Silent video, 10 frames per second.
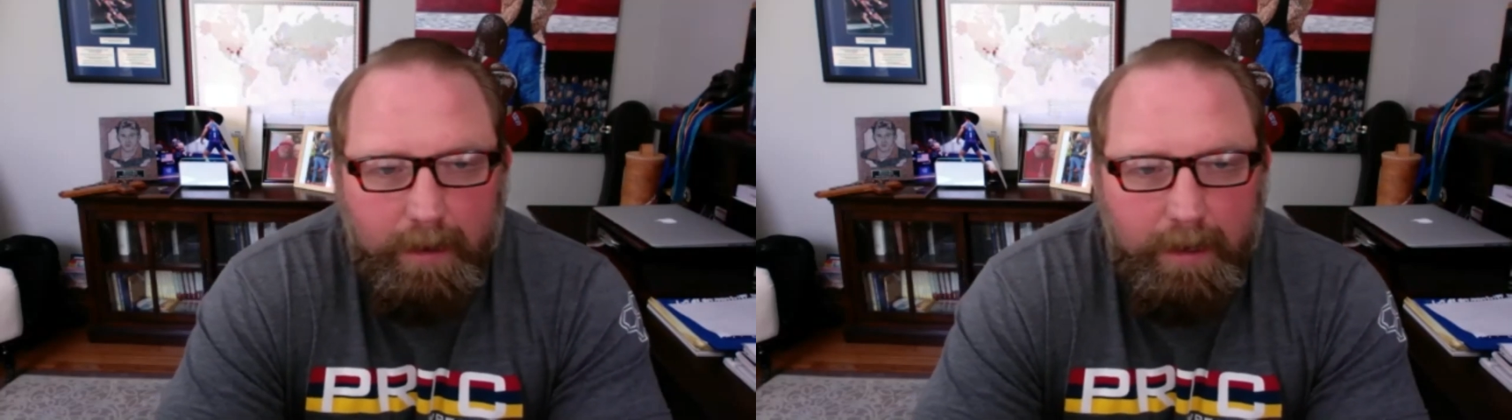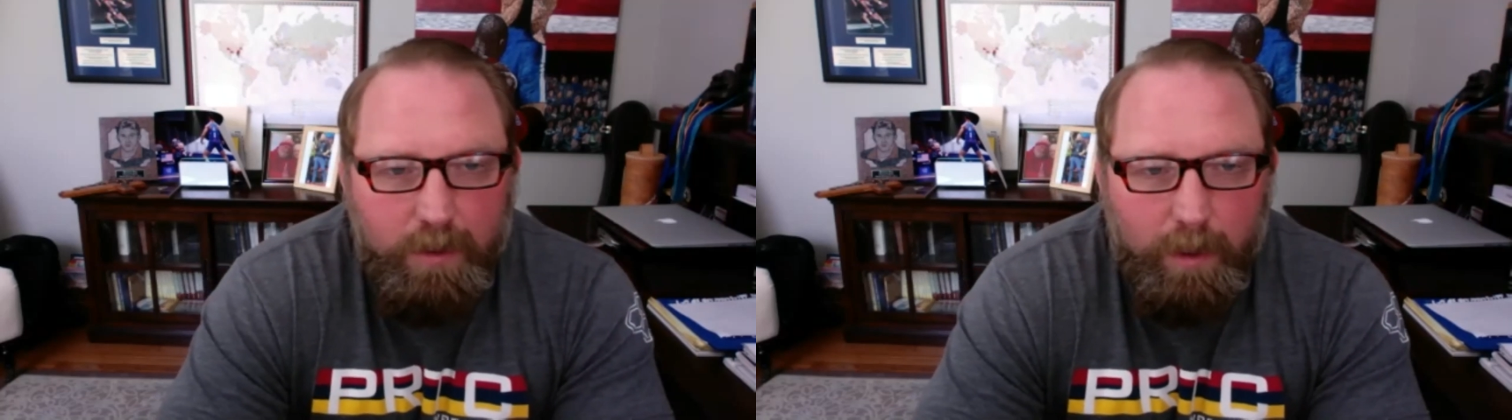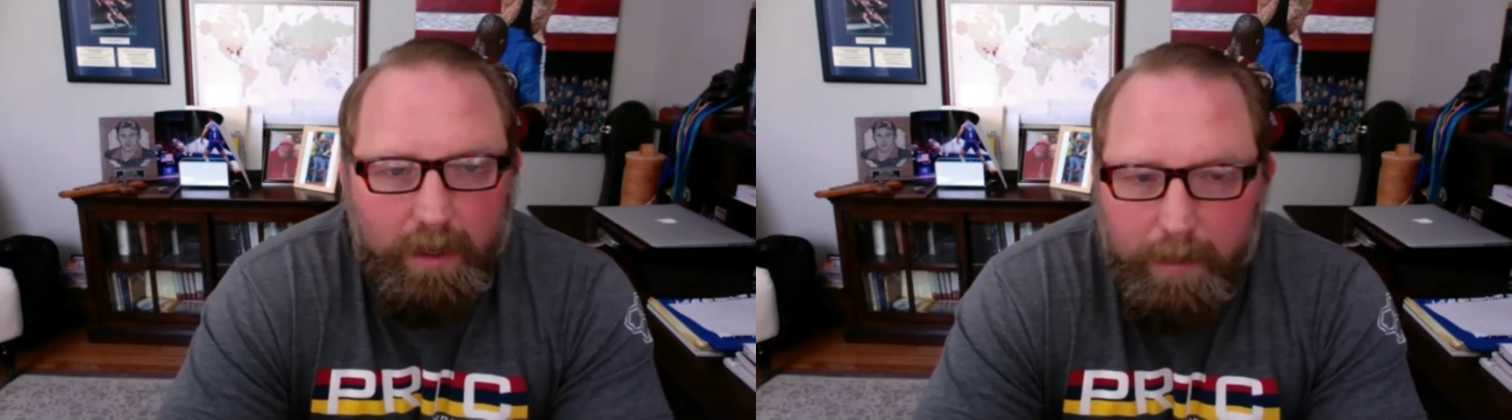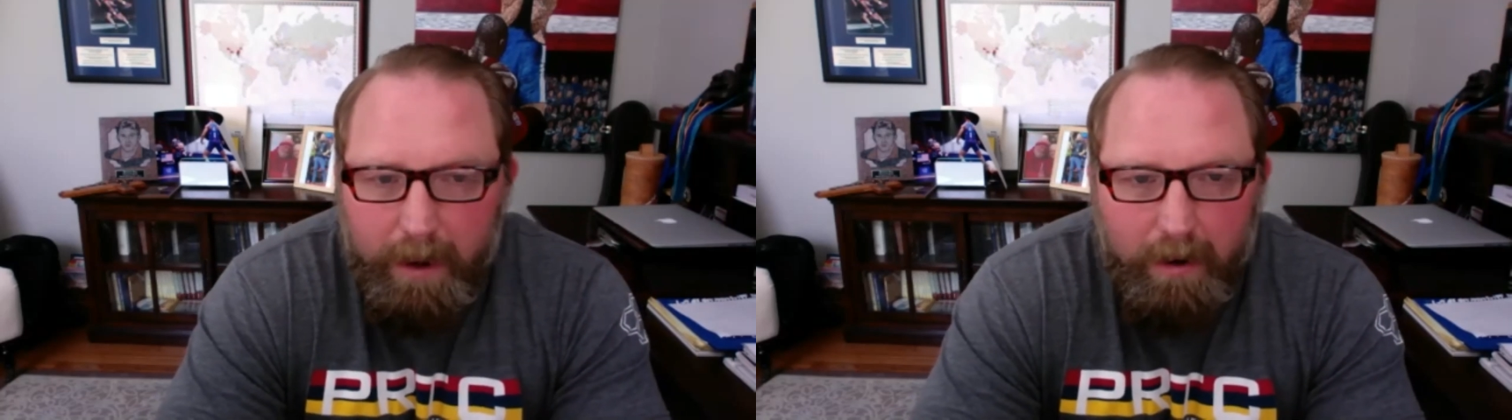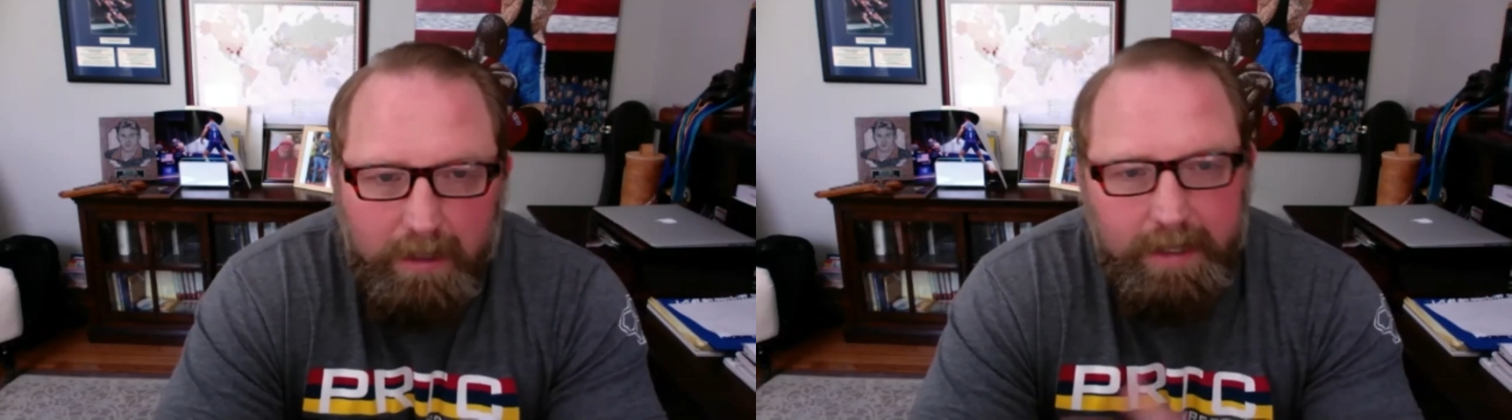and joining the
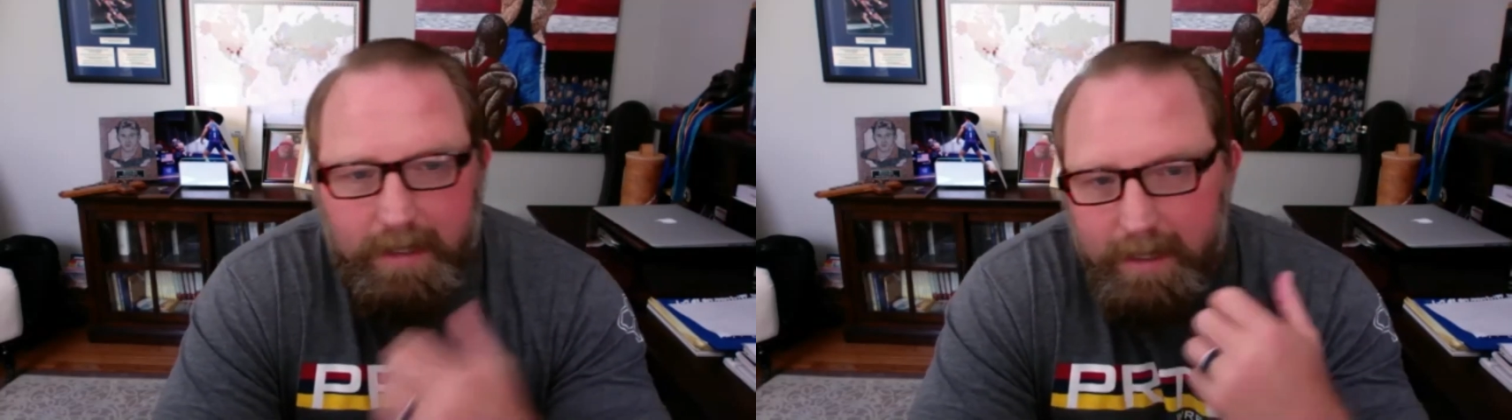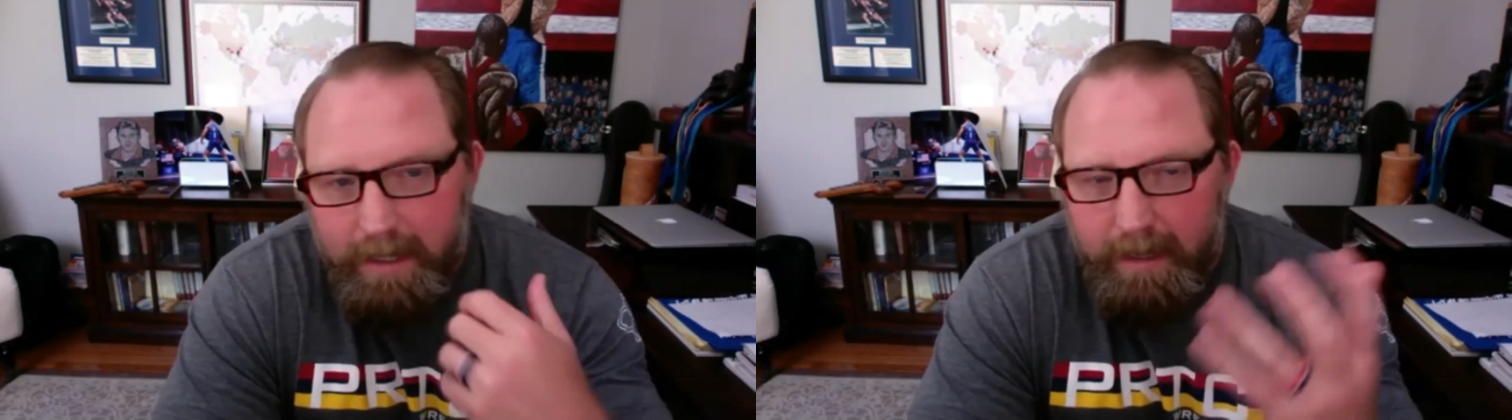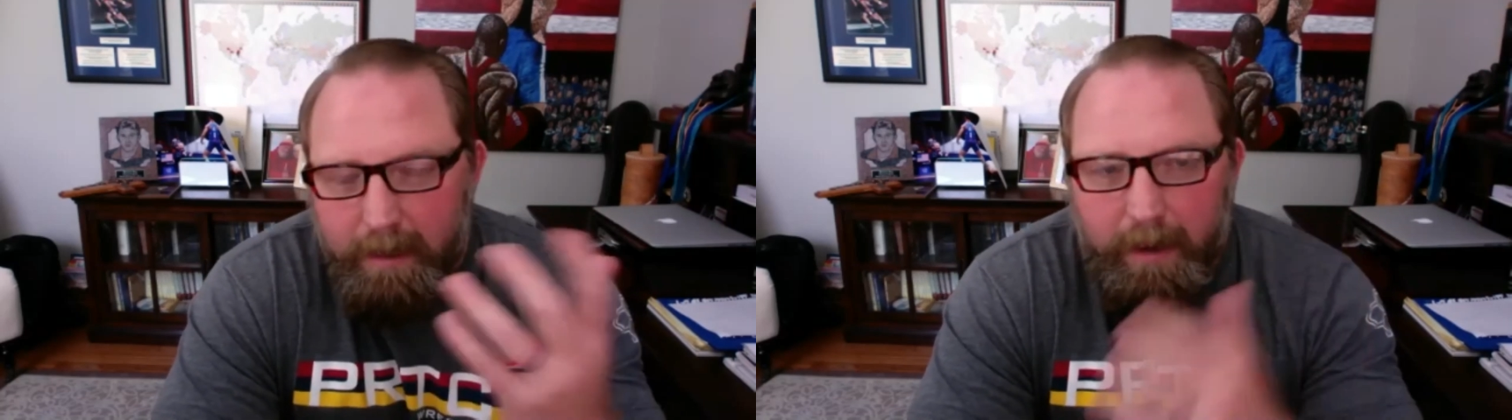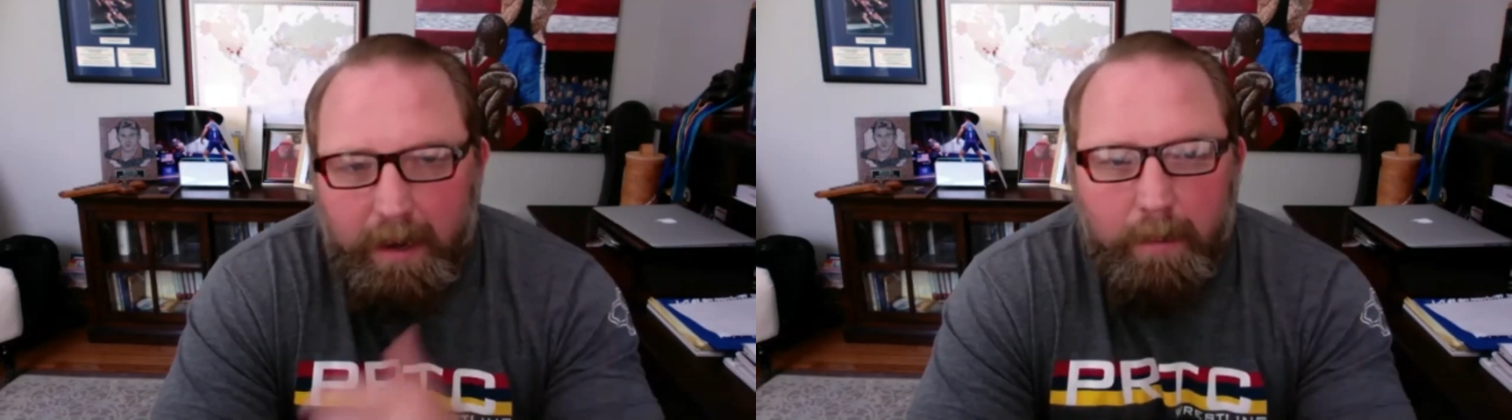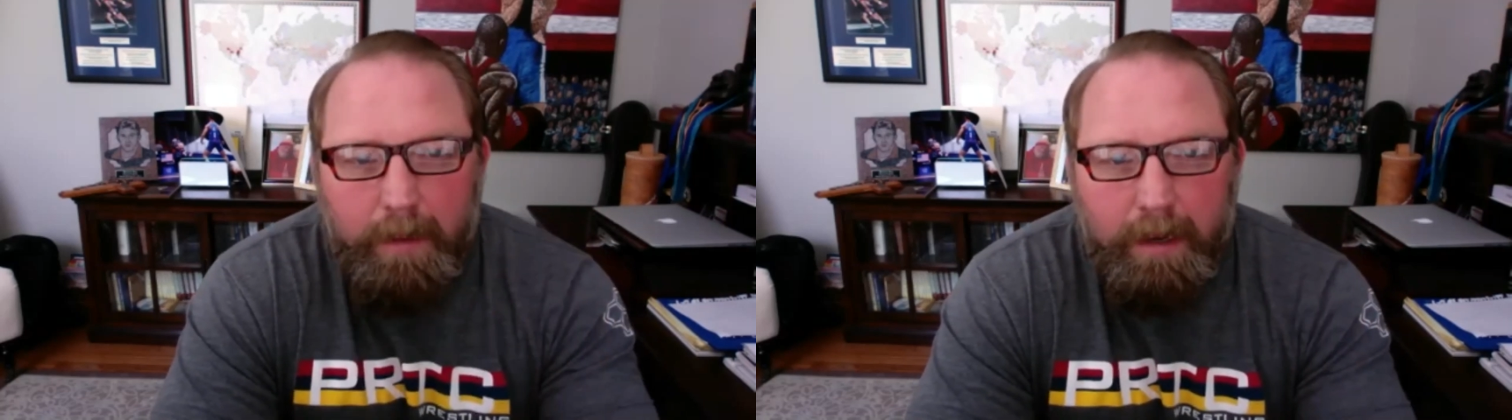PRTC and then
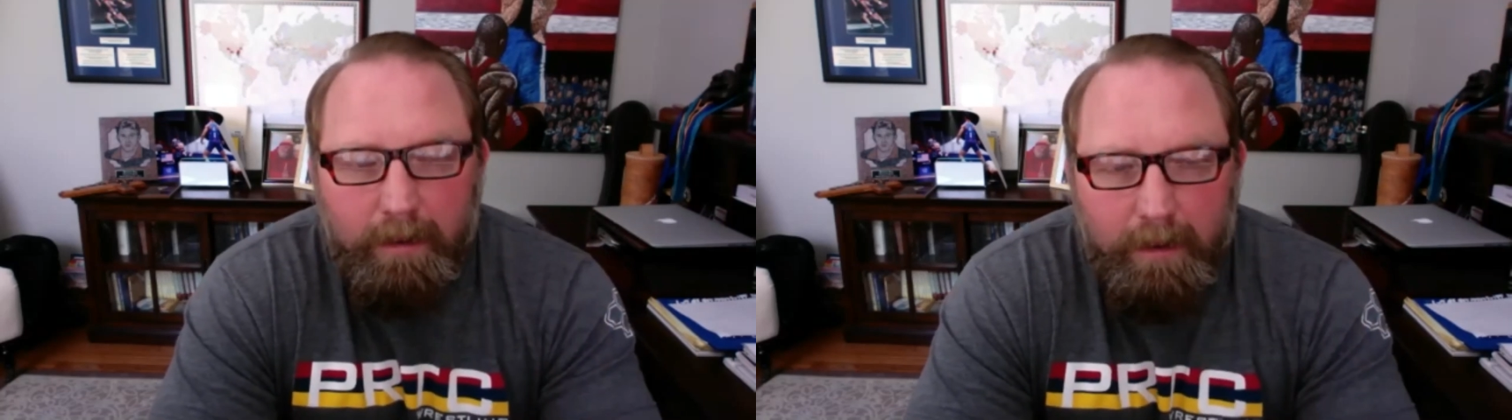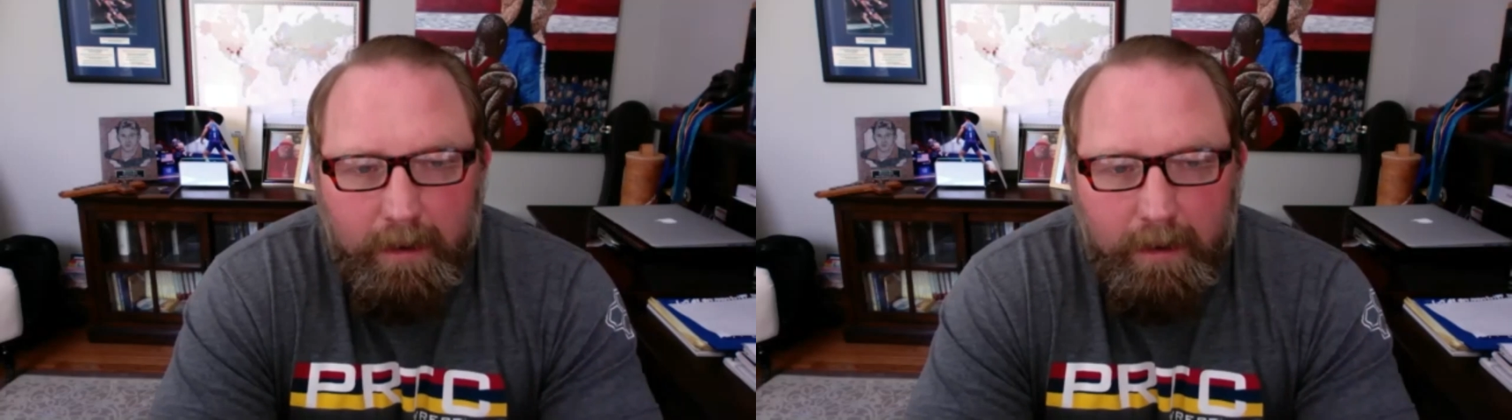becoming an